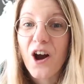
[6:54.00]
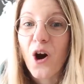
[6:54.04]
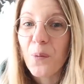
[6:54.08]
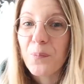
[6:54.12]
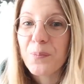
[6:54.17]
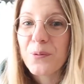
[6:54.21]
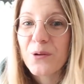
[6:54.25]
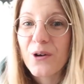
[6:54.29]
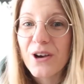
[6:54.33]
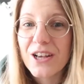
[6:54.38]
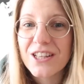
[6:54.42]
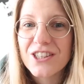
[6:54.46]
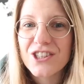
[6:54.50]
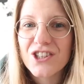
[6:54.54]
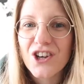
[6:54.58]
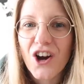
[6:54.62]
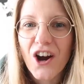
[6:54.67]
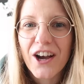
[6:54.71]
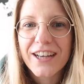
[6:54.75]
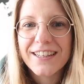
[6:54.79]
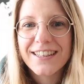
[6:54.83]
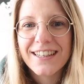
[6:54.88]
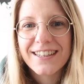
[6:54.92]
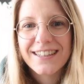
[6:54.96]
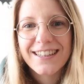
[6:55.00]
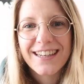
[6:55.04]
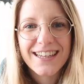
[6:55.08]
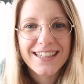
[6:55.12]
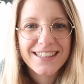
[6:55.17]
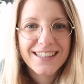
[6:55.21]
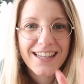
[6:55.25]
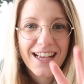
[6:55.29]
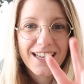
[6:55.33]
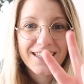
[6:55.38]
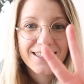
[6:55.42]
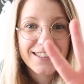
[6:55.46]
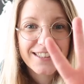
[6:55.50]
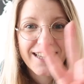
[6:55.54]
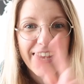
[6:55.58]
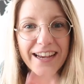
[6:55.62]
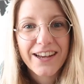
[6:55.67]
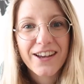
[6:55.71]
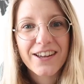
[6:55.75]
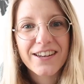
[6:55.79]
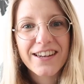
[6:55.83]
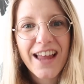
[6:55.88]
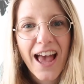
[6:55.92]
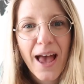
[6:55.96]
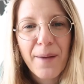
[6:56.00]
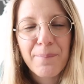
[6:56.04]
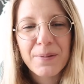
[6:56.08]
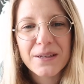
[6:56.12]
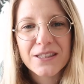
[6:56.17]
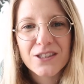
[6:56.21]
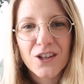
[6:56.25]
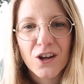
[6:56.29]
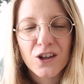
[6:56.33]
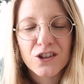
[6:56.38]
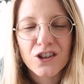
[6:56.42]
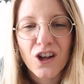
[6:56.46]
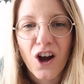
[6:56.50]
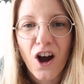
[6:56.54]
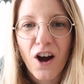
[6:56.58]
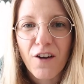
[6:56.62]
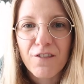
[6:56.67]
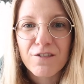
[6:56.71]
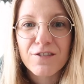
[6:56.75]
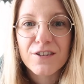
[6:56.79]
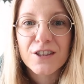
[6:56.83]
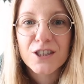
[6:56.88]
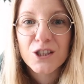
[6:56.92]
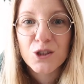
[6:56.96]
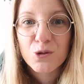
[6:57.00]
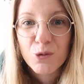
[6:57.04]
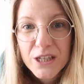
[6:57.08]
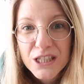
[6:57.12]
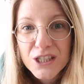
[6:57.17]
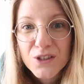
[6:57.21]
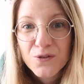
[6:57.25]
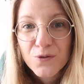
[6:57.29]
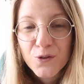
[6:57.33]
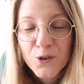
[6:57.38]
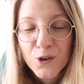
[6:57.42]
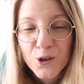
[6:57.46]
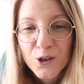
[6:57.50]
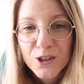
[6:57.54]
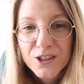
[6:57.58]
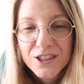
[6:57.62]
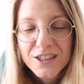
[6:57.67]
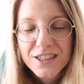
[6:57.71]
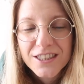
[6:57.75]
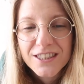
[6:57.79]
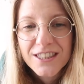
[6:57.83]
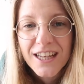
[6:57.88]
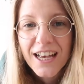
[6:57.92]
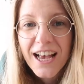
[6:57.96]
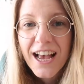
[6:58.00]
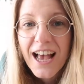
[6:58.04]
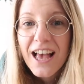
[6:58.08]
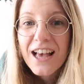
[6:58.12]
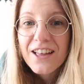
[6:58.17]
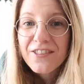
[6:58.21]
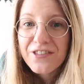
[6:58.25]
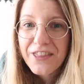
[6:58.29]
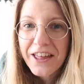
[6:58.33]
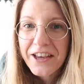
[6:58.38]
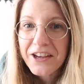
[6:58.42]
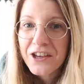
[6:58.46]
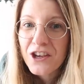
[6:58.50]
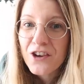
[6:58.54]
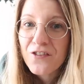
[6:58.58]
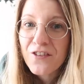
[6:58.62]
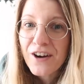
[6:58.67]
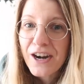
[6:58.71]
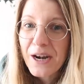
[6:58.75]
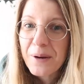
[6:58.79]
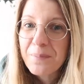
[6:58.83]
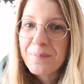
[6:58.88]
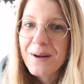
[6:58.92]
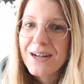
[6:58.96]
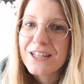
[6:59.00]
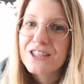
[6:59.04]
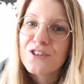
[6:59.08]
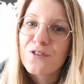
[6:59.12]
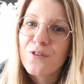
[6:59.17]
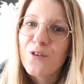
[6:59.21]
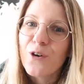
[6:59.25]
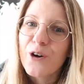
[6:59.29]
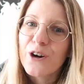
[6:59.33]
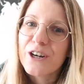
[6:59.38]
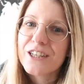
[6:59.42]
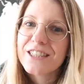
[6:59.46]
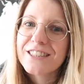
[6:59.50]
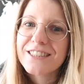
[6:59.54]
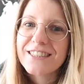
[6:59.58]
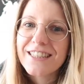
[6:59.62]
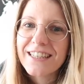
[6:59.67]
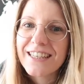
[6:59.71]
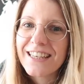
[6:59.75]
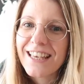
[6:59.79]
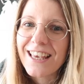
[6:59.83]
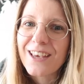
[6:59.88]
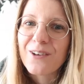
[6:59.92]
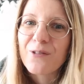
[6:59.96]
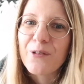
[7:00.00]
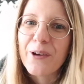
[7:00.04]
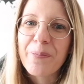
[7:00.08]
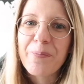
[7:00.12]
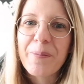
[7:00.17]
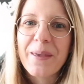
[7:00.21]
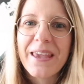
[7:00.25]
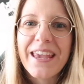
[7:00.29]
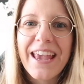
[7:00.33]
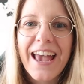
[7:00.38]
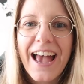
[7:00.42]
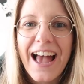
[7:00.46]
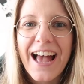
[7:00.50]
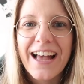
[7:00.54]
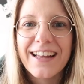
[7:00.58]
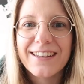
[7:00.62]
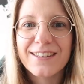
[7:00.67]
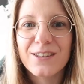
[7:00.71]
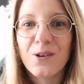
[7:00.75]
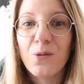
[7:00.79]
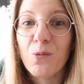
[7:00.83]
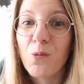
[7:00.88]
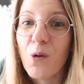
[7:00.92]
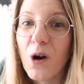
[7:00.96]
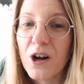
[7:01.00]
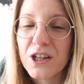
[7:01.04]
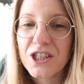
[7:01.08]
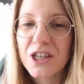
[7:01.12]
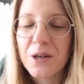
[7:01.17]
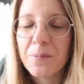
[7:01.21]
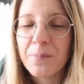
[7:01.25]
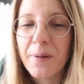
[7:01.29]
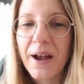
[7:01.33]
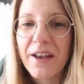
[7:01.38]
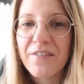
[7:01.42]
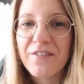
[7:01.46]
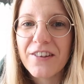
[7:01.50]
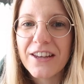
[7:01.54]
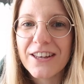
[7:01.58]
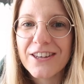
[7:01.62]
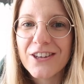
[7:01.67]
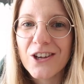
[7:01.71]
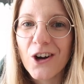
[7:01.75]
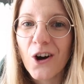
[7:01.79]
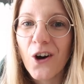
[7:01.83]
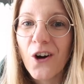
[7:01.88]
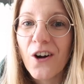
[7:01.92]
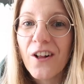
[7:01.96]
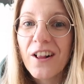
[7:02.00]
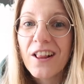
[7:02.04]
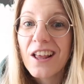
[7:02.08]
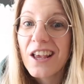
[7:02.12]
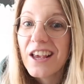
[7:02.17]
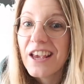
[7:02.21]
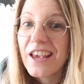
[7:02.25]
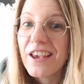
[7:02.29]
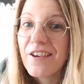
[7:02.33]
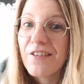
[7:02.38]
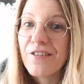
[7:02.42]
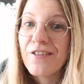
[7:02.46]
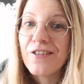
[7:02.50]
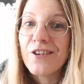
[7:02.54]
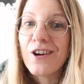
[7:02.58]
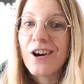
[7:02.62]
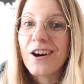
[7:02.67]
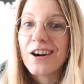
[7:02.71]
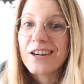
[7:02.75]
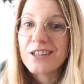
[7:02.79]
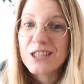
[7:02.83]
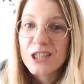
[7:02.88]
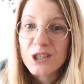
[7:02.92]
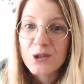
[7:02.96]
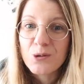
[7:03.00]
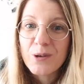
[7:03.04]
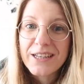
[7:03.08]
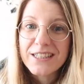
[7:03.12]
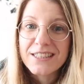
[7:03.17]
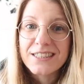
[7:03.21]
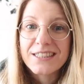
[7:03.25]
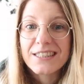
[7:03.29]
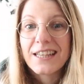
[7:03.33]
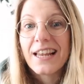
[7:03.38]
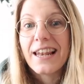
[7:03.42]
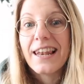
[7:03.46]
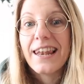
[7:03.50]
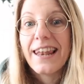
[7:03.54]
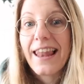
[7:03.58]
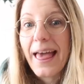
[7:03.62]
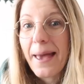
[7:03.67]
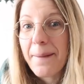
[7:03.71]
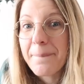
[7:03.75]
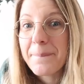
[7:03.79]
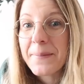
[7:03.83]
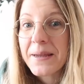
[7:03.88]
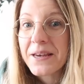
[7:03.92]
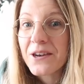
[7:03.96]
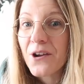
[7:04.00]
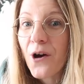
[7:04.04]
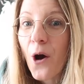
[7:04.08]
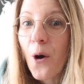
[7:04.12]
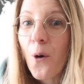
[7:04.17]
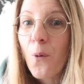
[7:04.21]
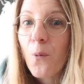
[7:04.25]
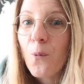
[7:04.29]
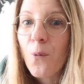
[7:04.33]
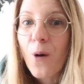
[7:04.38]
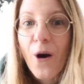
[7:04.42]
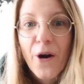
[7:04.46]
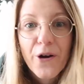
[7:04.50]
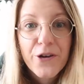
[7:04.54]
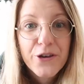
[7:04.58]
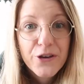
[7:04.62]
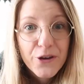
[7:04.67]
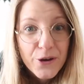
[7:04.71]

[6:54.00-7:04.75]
hope you enjoyed this second episode of Swiss Foods. Thank you very much for sticking with me and watching my video. If you are Swiss, let me know what